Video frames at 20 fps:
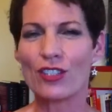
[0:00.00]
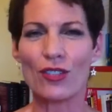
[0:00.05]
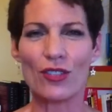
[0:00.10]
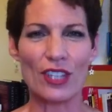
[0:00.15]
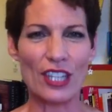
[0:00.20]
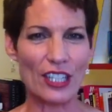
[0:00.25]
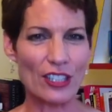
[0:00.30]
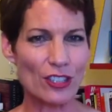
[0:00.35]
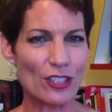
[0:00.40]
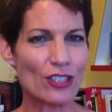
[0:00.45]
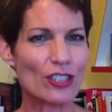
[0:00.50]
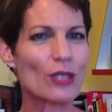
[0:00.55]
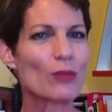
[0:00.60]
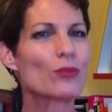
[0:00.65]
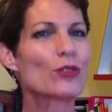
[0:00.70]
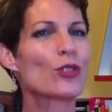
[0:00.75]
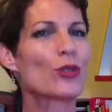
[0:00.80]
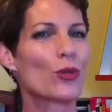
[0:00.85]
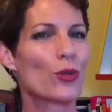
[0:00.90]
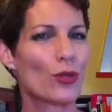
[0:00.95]
So these are
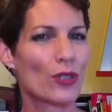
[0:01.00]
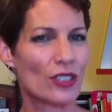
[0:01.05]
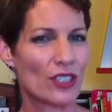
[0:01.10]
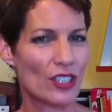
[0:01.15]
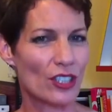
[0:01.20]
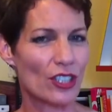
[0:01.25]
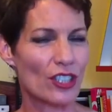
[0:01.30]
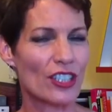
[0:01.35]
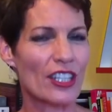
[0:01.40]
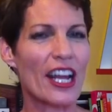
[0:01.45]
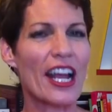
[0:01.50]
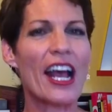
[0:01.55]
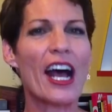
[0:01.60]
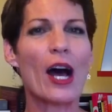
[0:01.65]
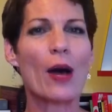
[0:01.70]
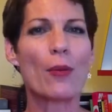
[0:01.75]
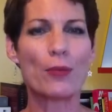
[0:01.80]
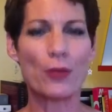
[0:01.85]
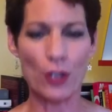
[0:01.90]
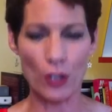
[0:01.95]
some tools that are going to
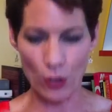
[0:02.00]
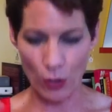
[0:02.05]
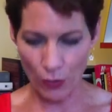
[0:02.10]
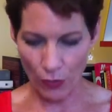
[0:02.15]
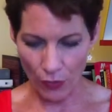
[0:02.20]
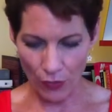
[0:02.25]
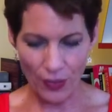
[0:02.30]
help you